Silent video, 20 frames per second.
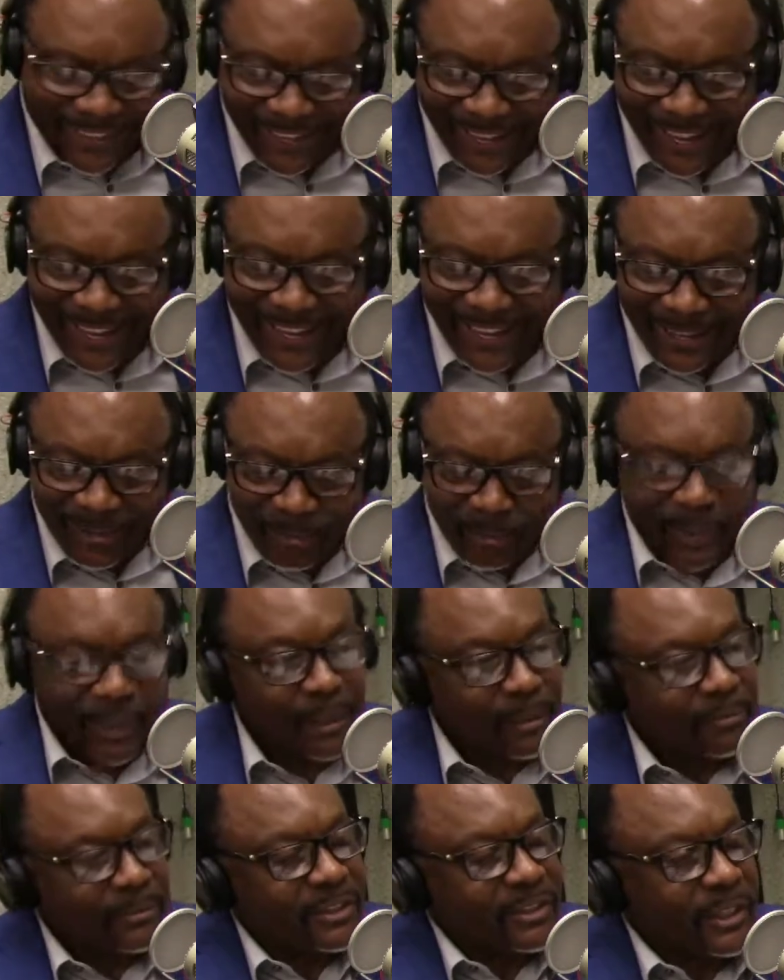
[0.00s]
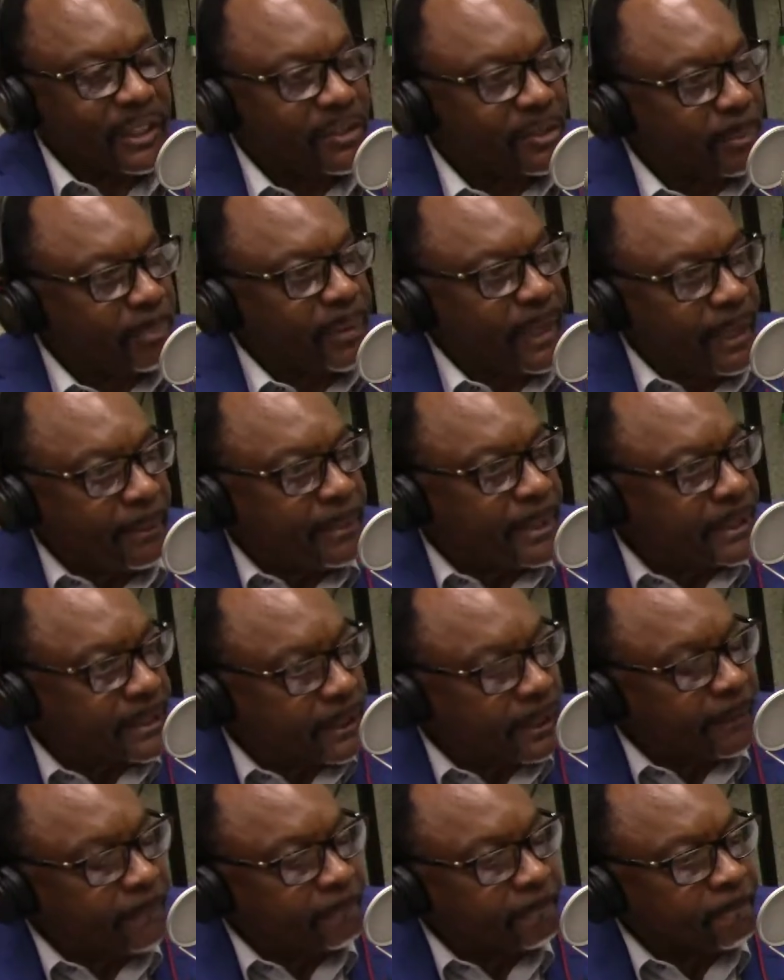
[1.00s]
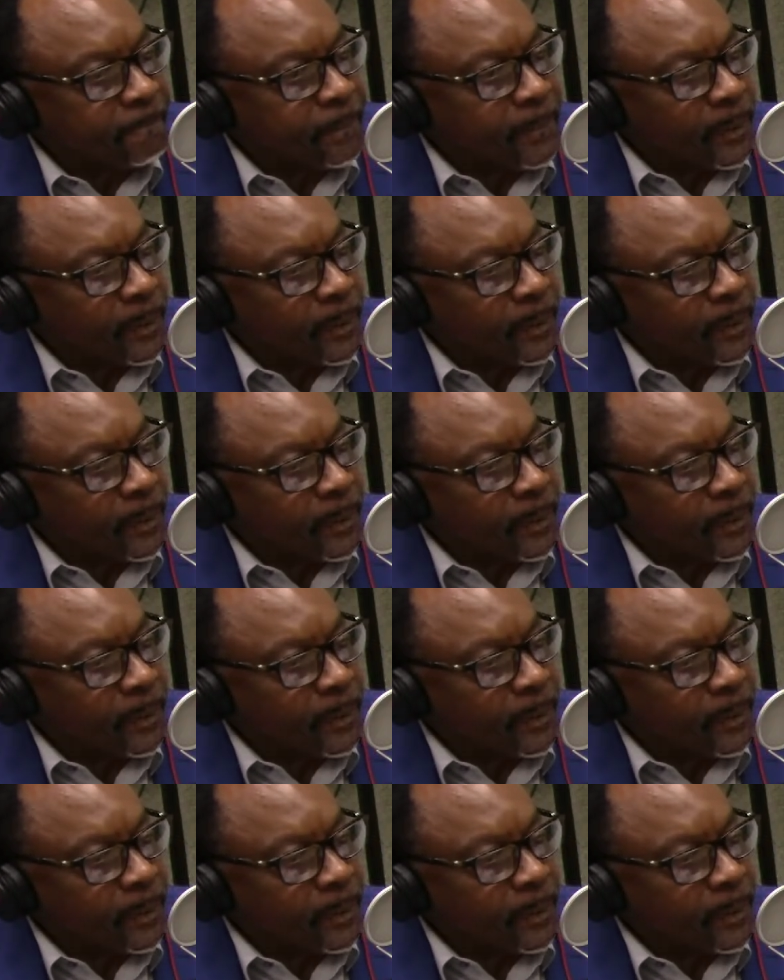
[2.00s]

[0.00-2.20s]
and we can set your payments up.